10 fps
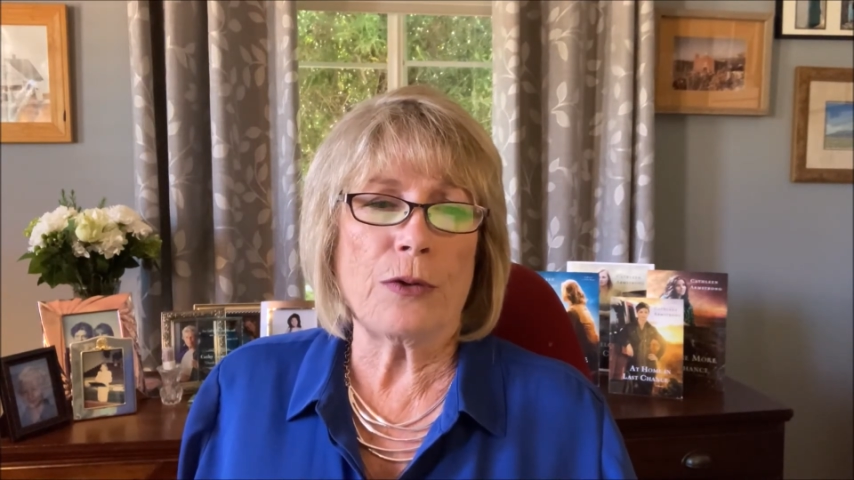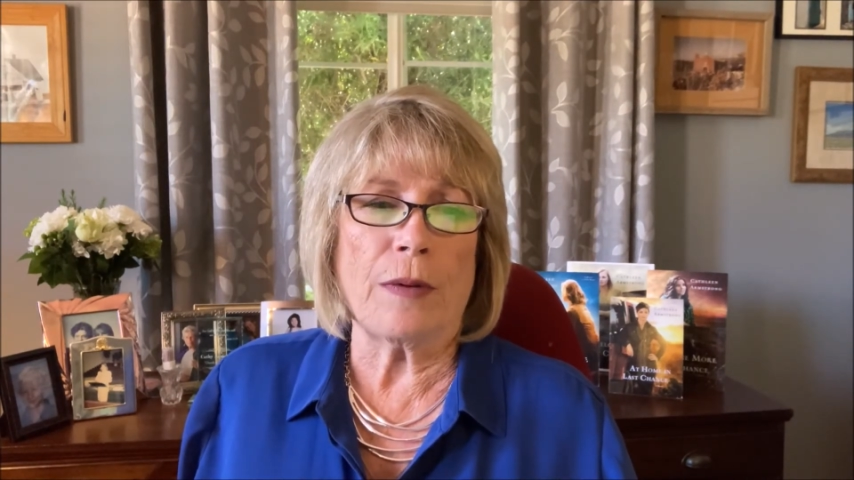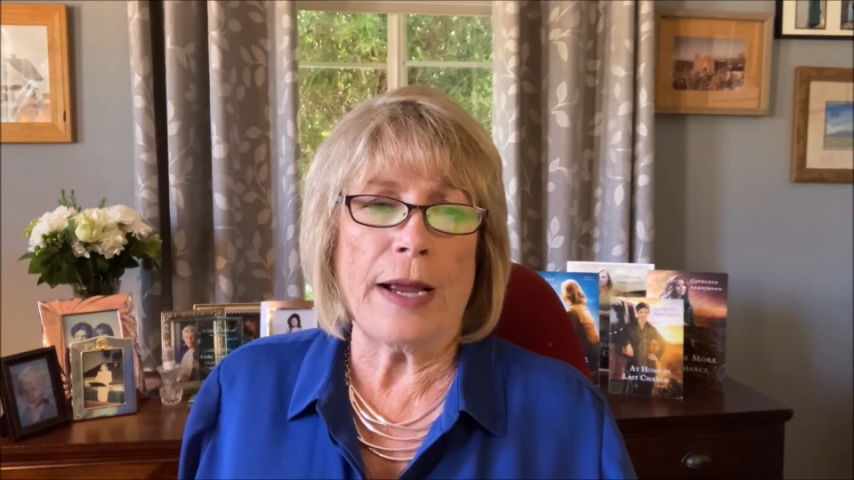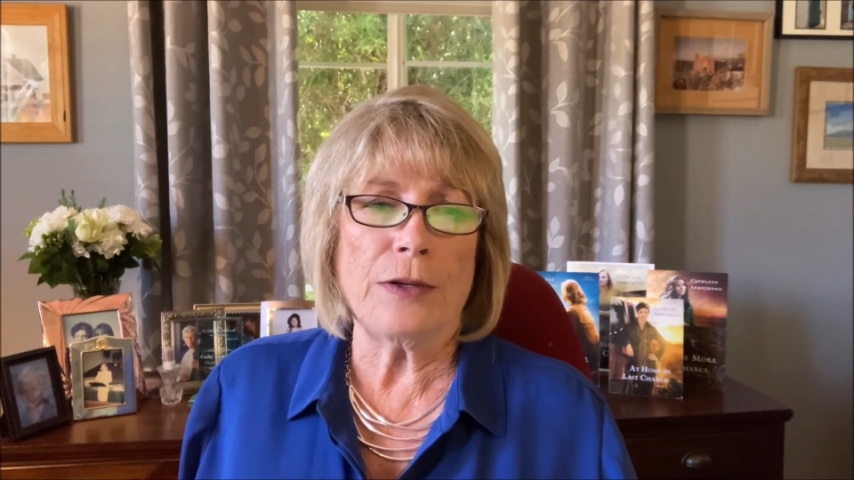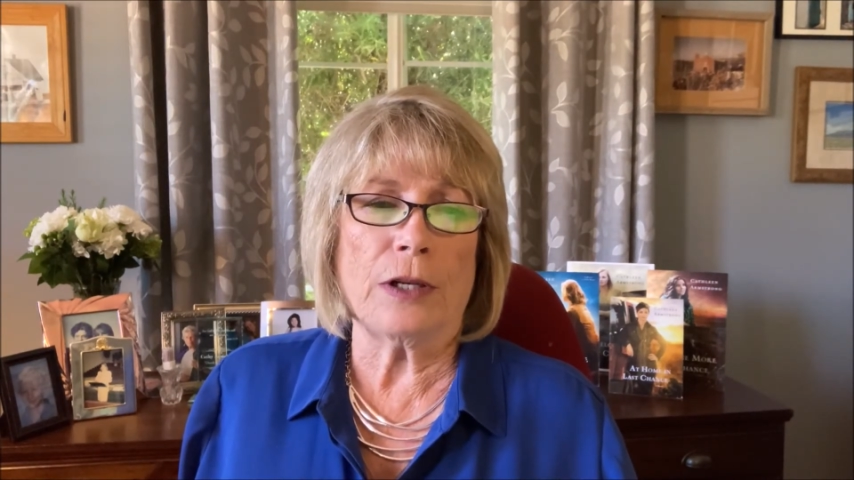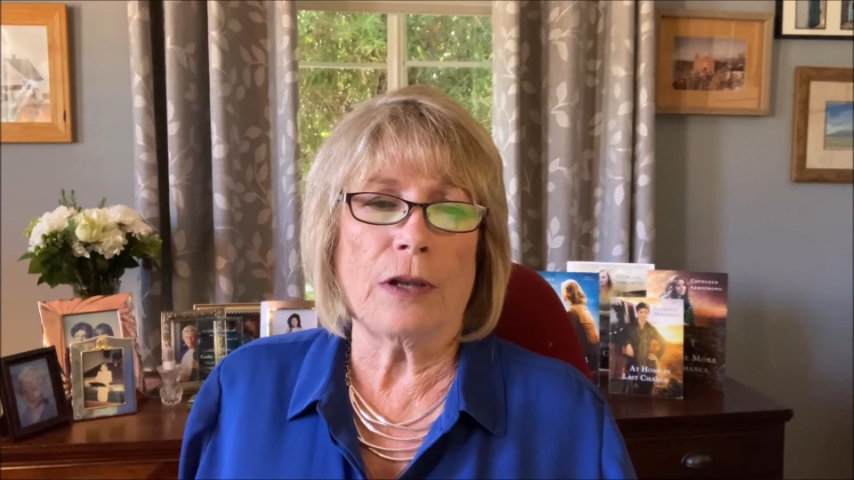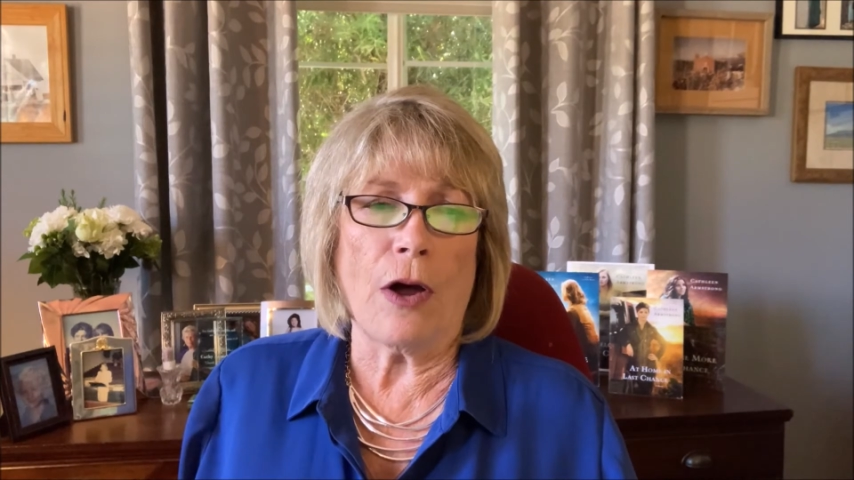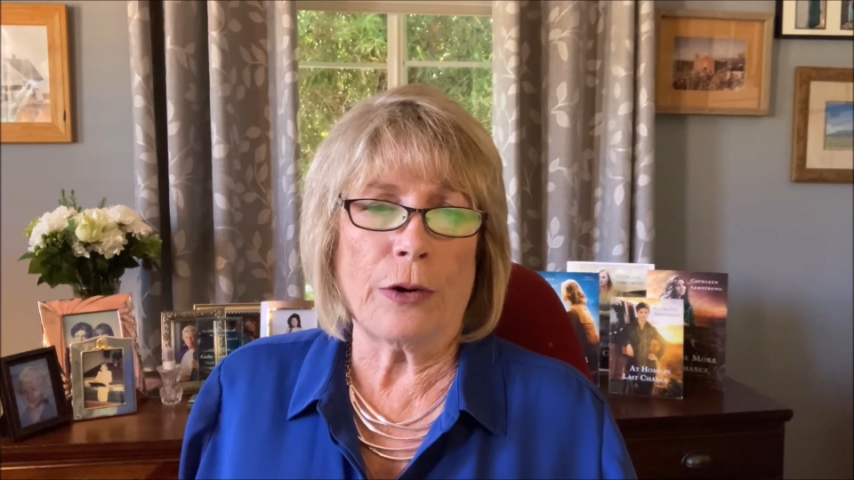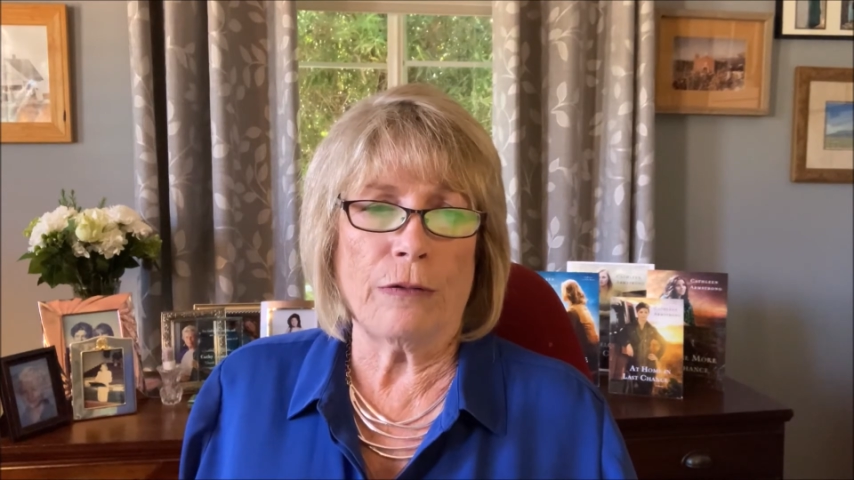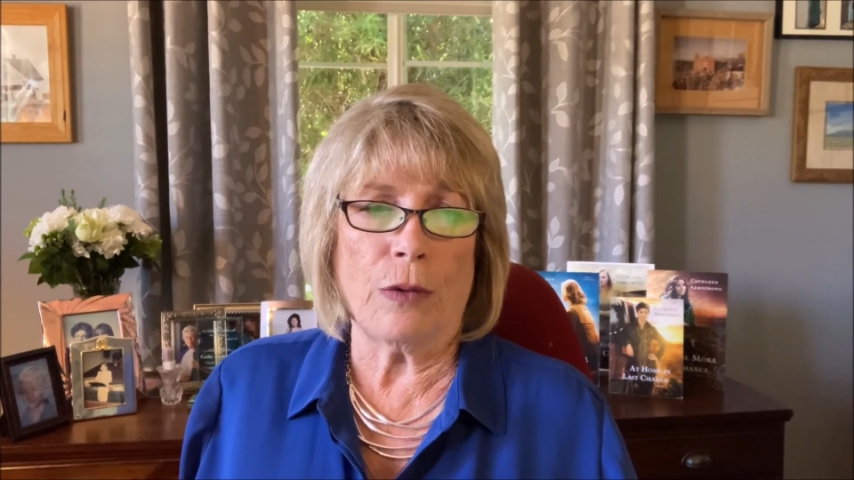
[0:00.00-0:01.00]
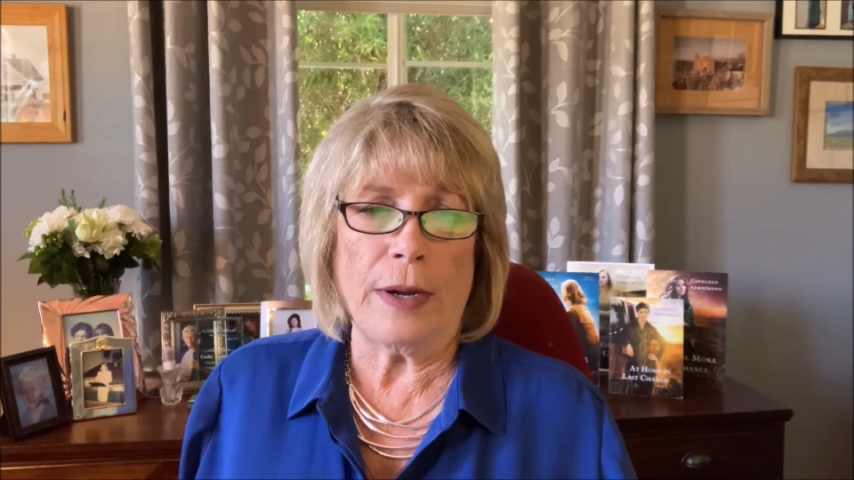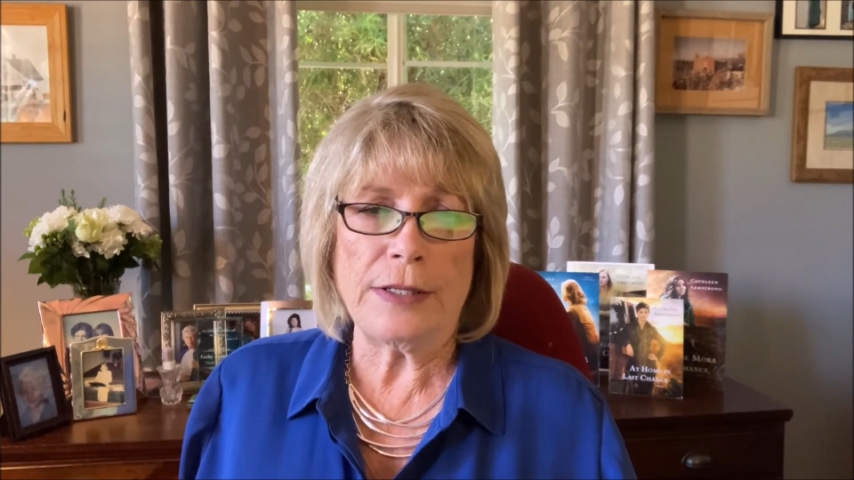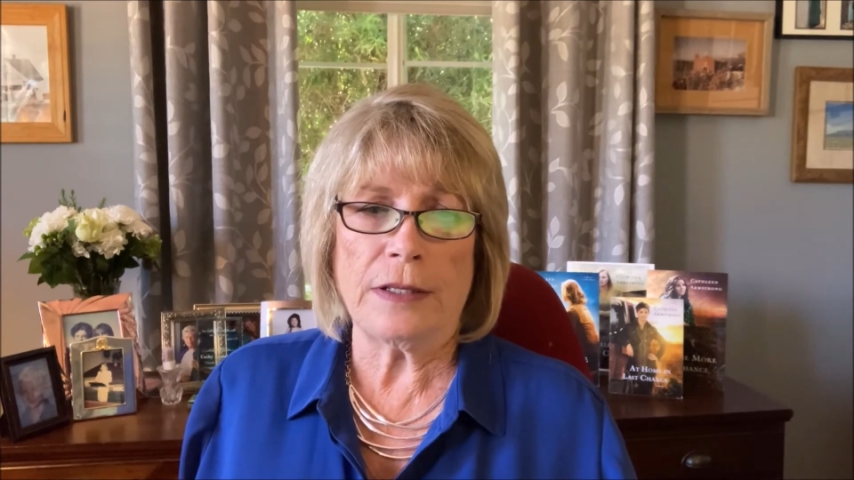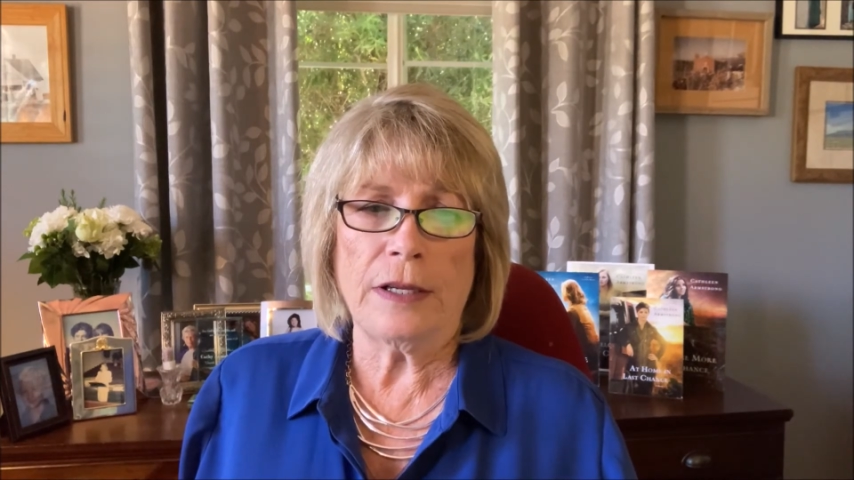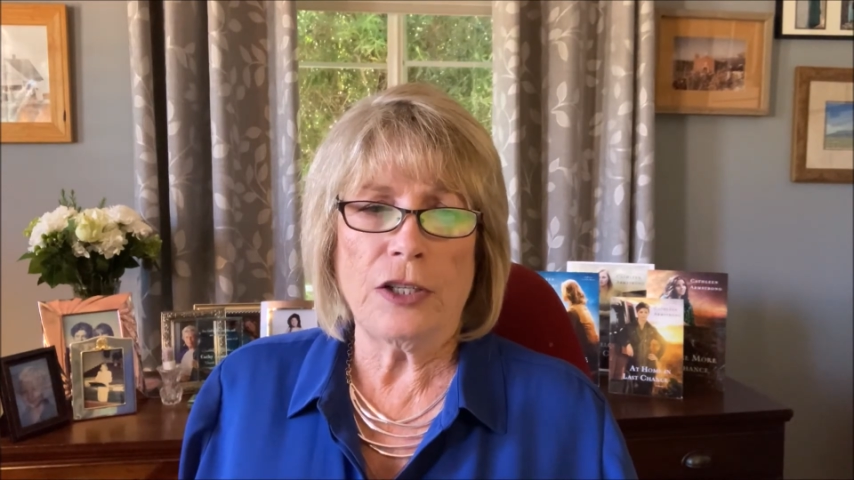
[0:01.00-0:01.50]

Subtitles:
tried to clog her voice.